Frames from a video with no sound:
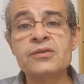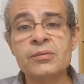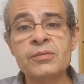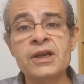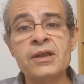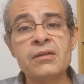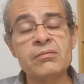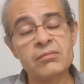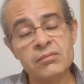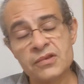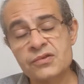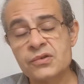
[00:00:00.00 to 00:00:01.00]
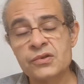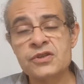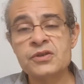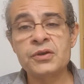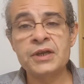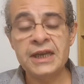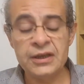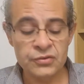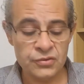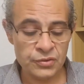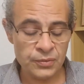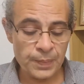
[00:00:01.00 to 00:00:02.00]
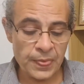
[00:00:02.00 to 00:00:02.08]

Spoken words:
to me as soon as you need to.